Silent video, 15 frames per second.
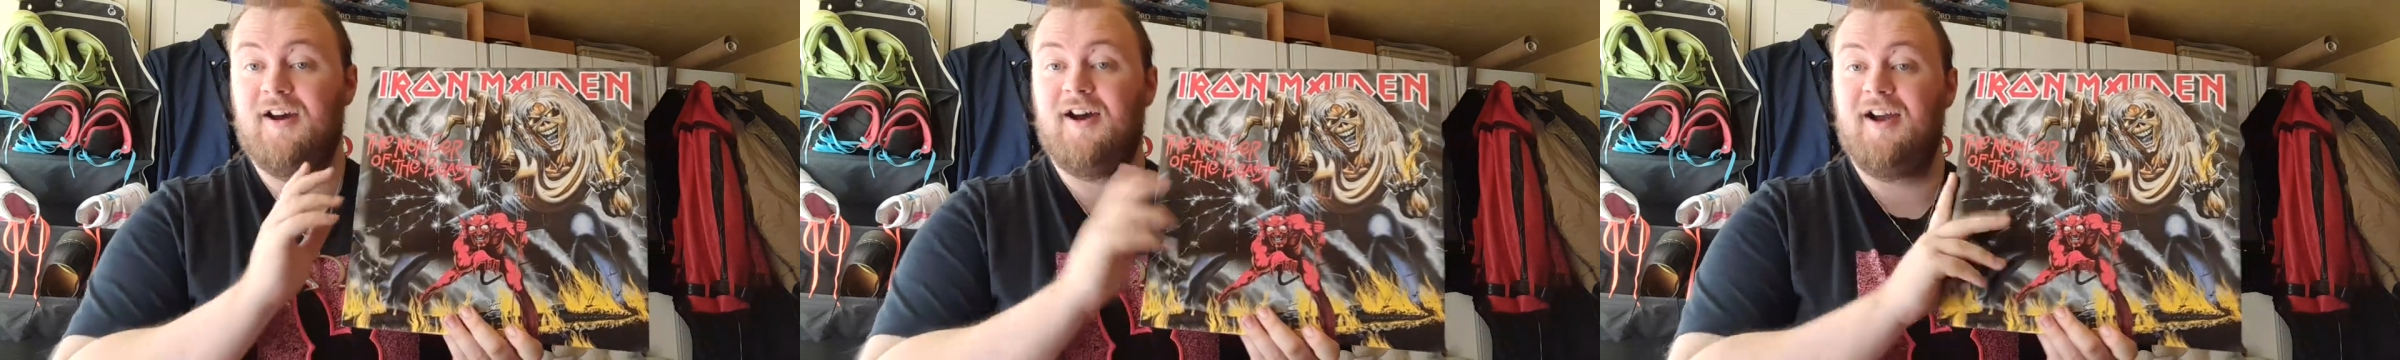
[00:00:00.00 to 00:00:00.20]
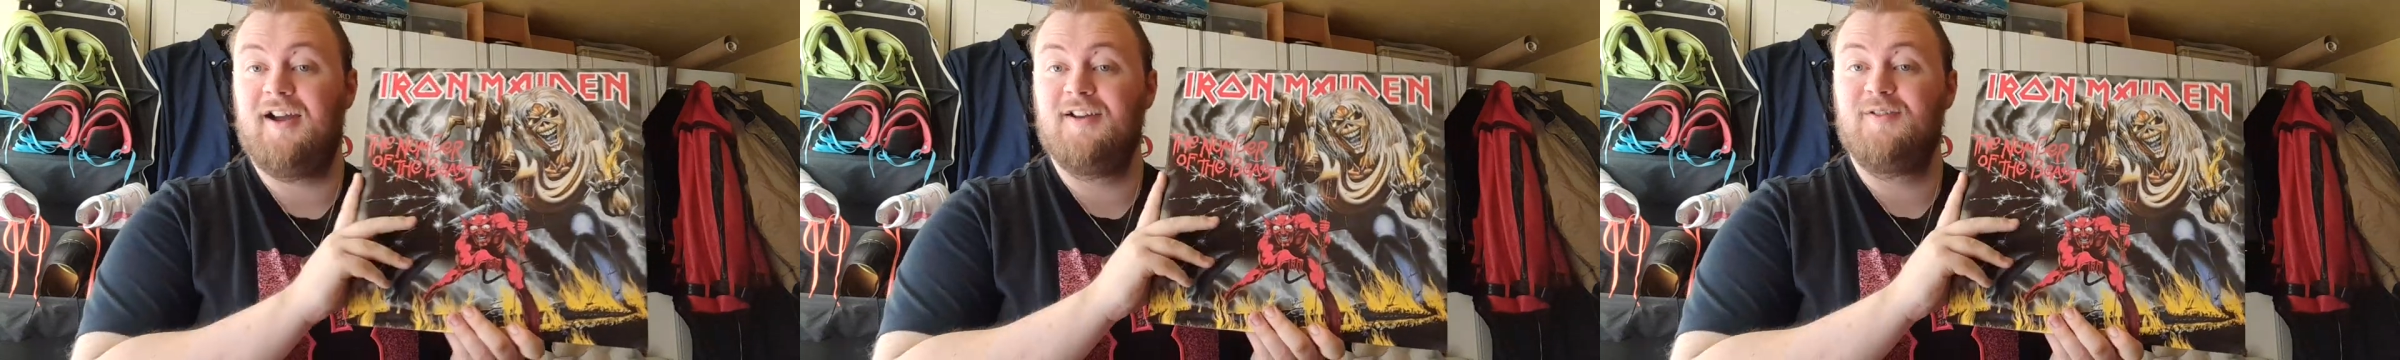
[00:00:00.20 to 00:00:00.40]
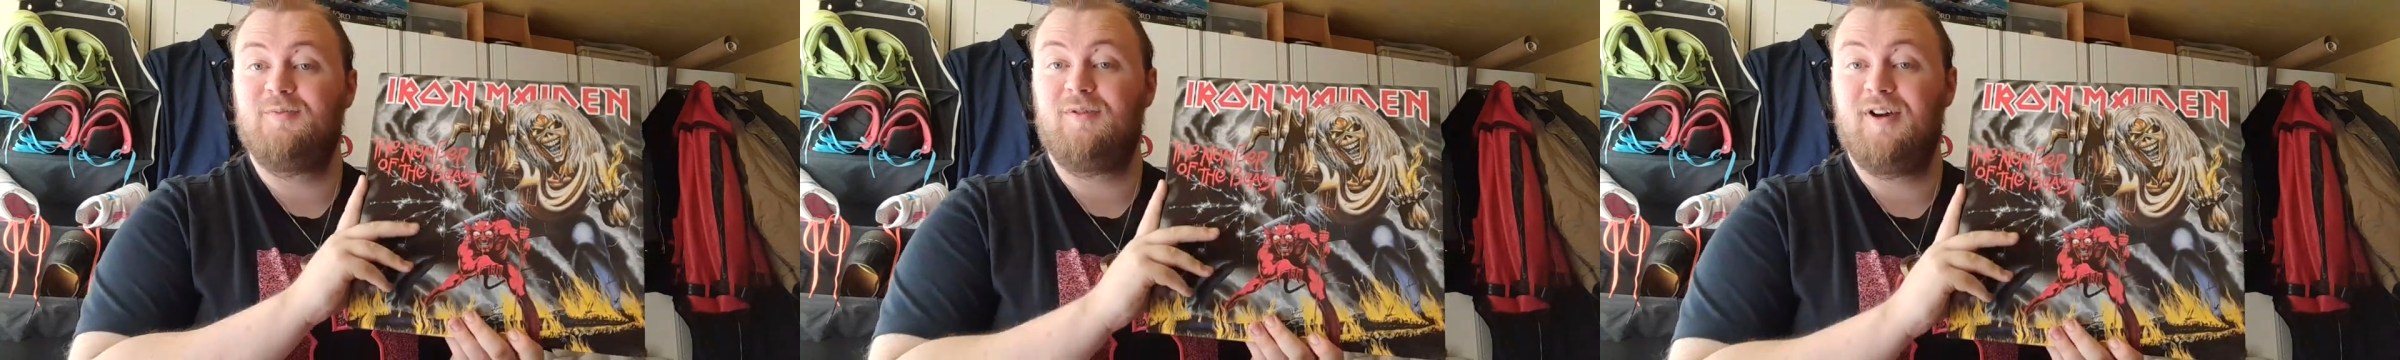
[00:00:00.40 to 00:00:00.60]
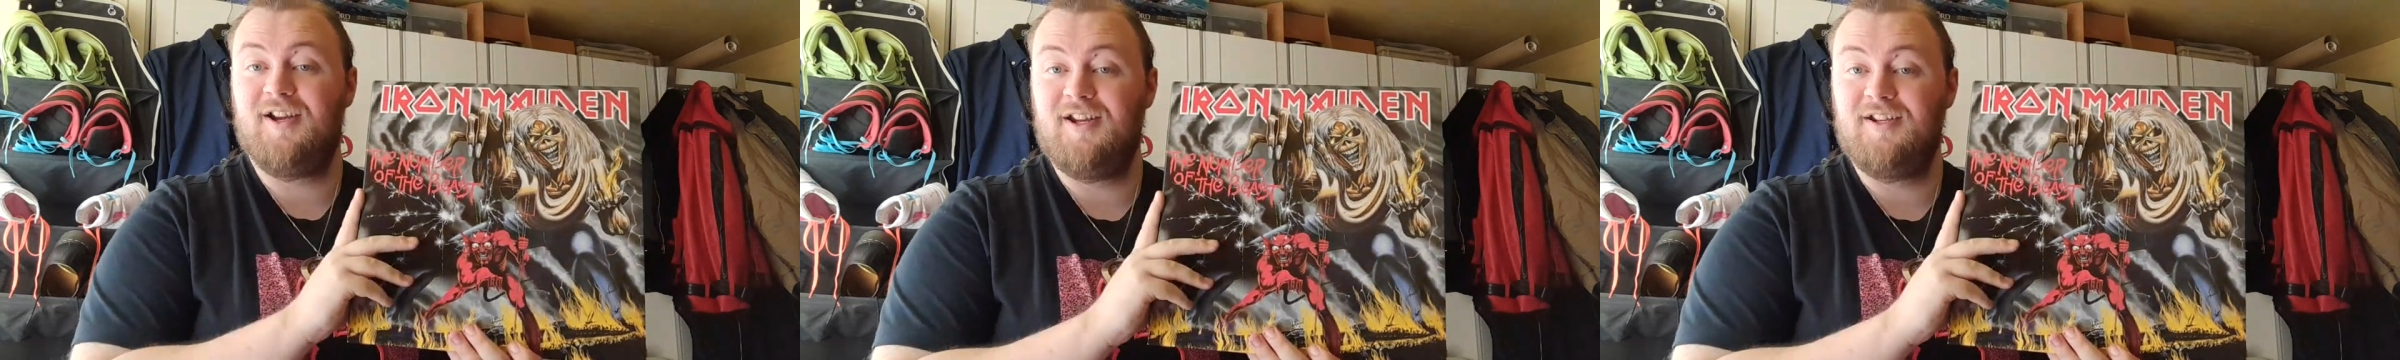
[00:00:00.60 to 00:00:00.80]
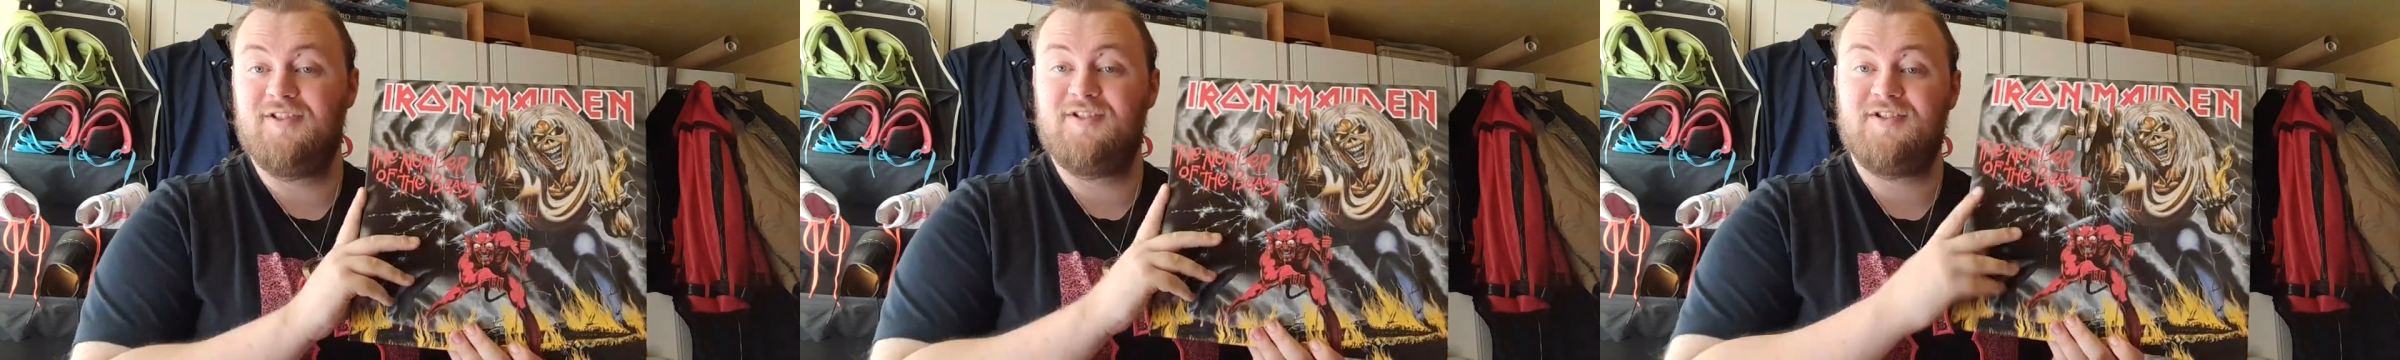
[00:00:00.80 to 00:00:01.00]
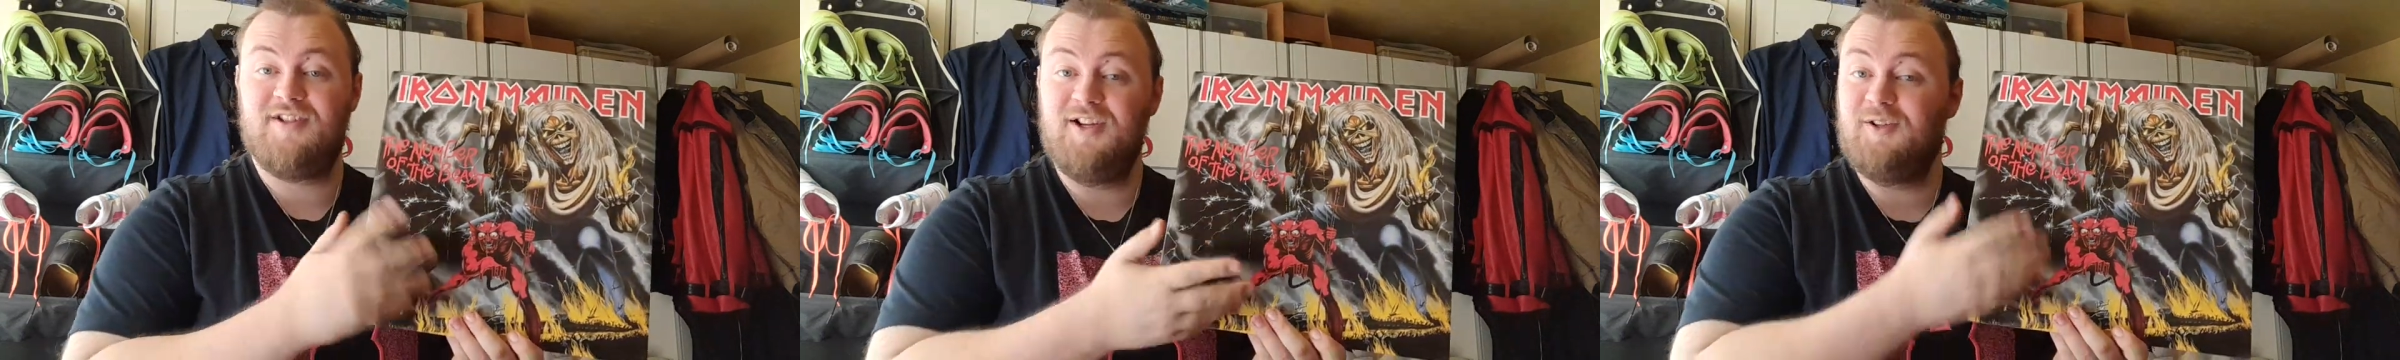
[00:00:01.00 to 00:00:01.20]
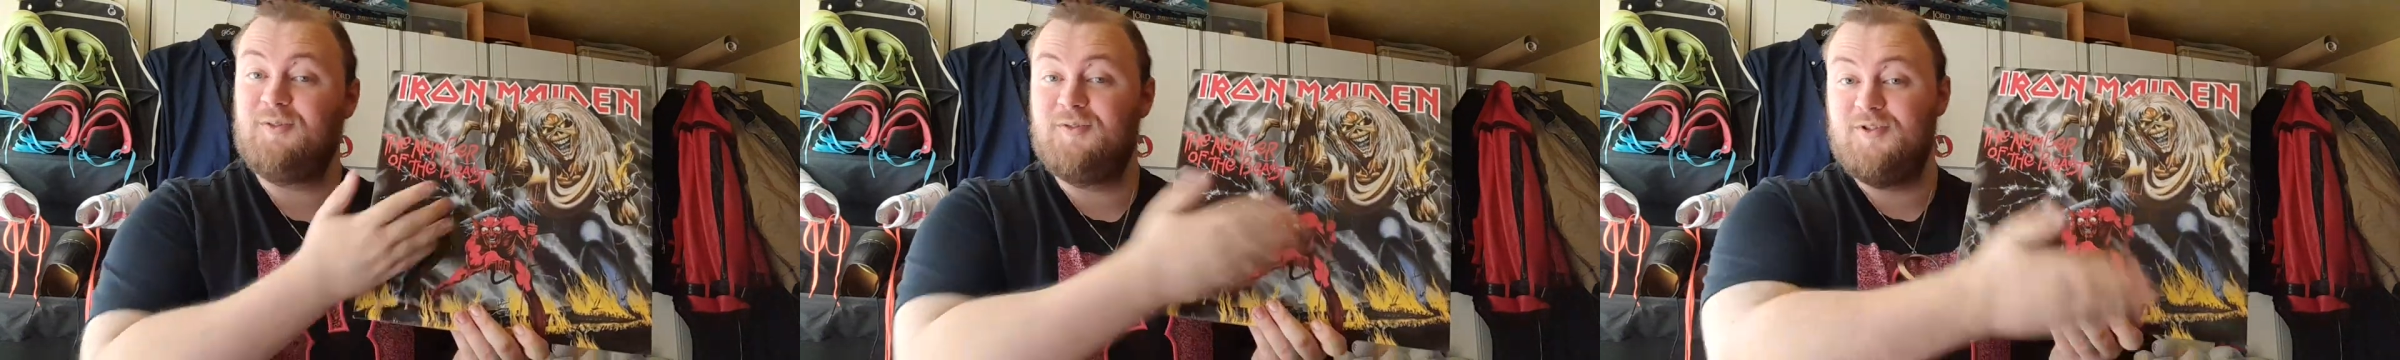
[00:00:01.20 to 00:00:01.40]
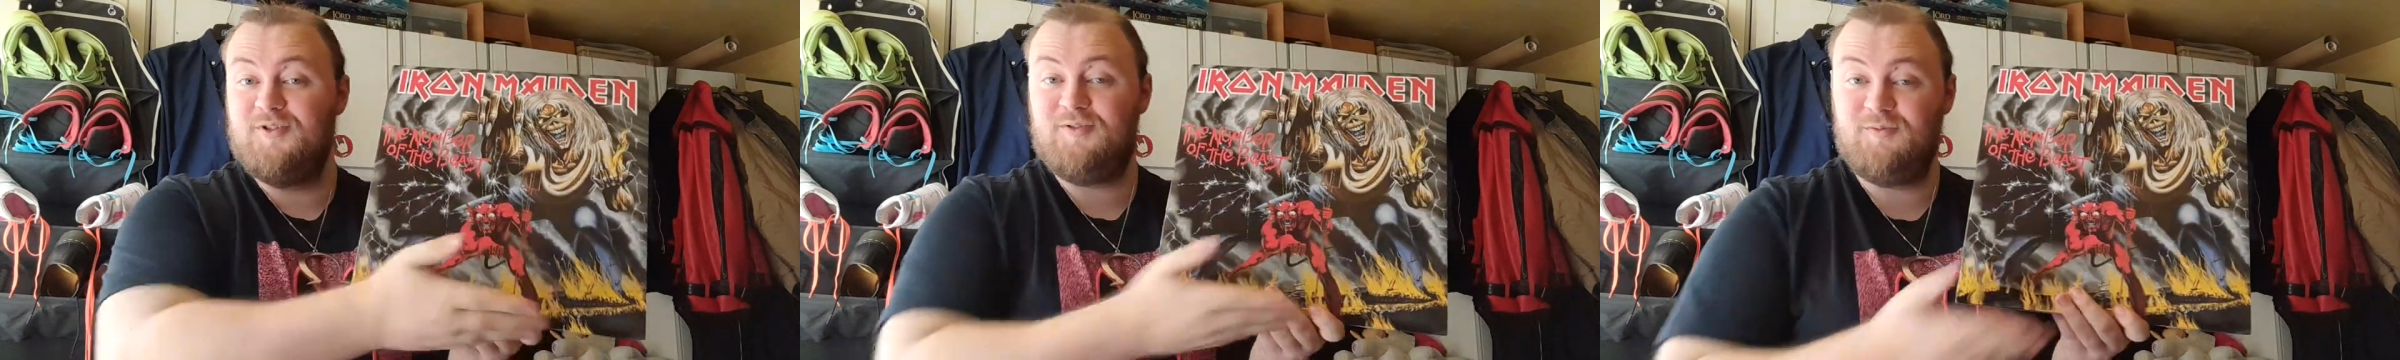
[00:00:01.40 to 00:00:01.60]
I really
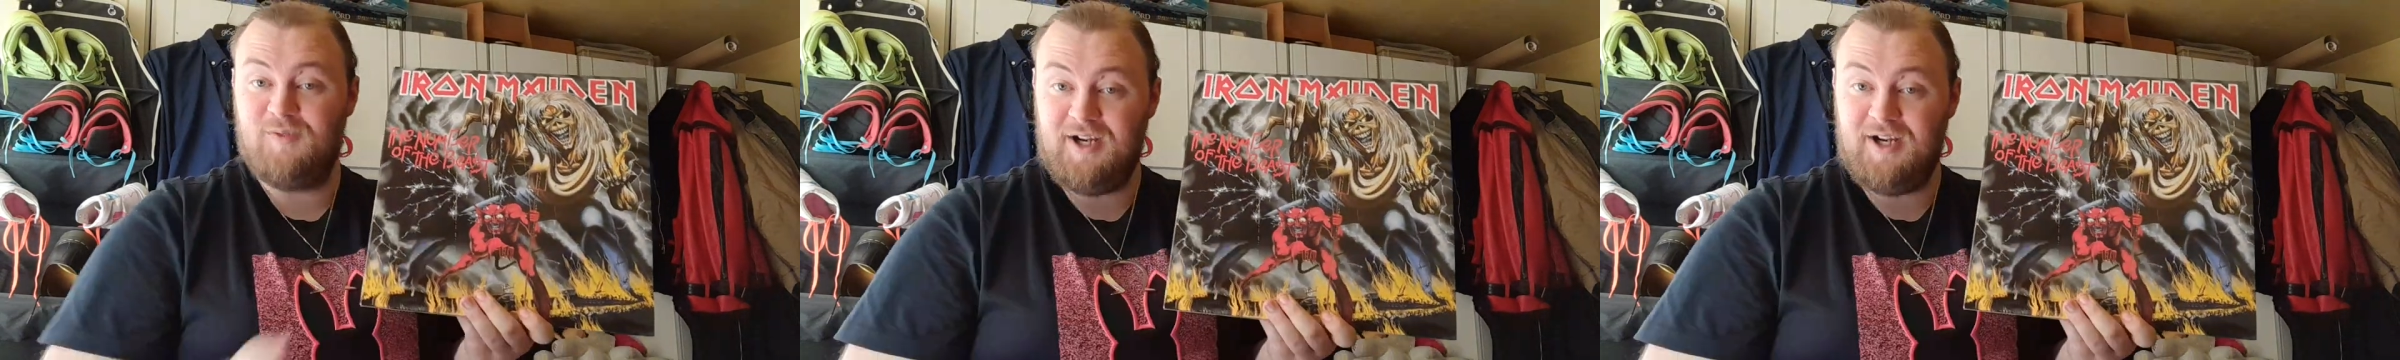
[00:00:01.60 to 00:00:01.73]
still just